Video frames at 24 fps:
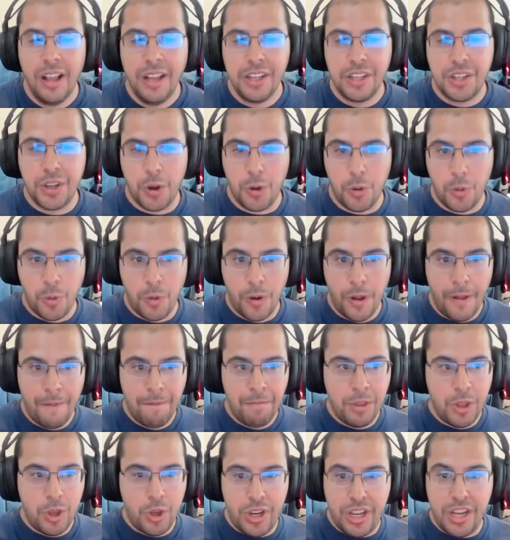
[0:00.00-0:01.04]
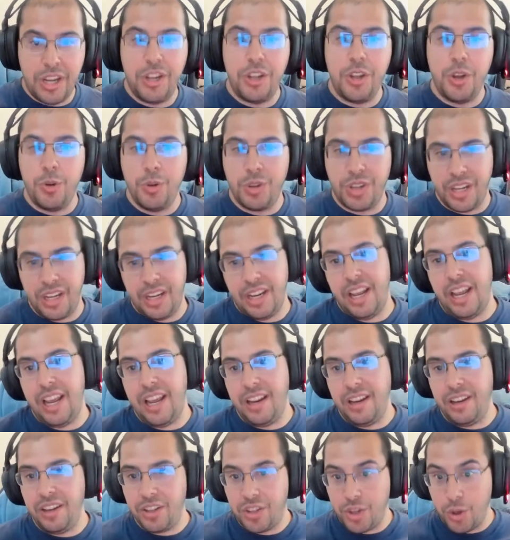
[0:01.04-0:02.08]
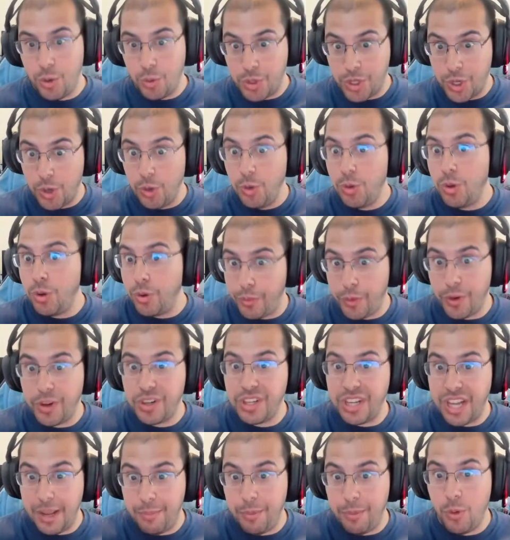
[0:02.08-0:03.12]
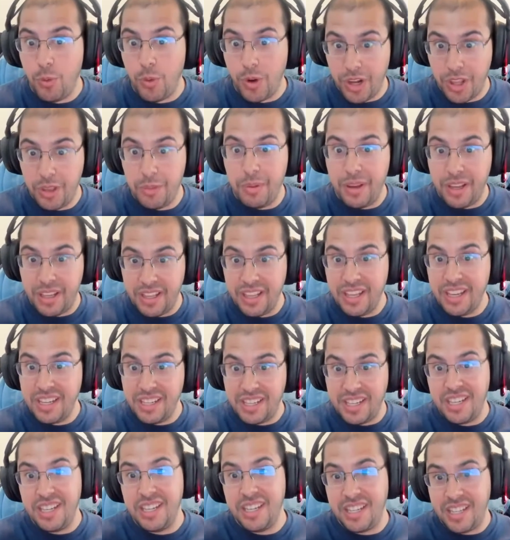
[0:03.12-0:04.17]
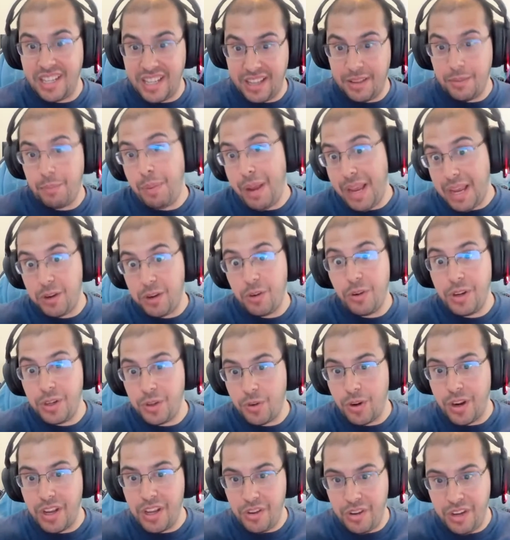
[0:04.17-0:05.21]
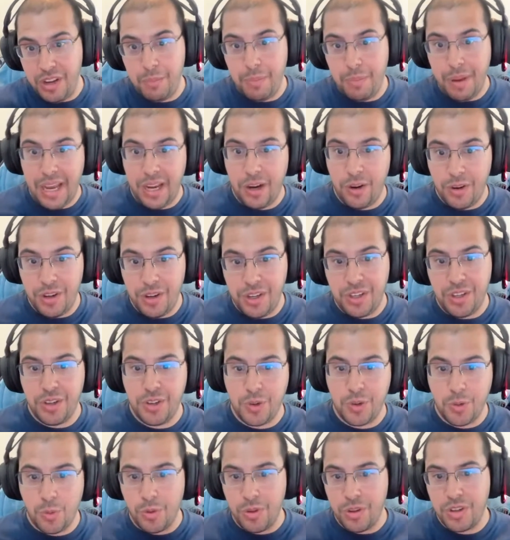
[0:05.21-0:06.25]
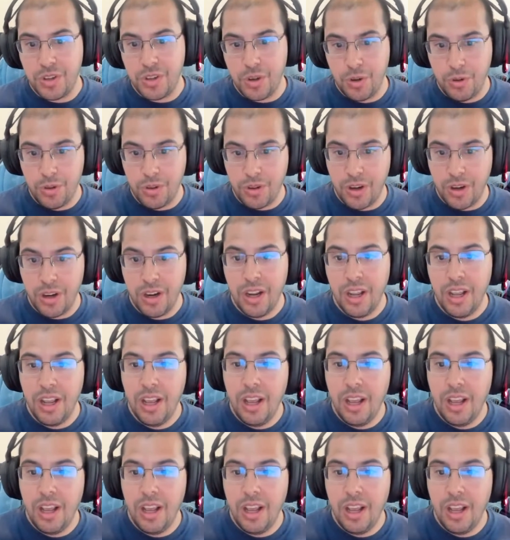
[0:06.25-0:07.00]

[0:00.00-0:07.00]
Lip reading: So you need to use it. And so solar, for example, one of the big things is batteries, right? You need batteries to store the solar.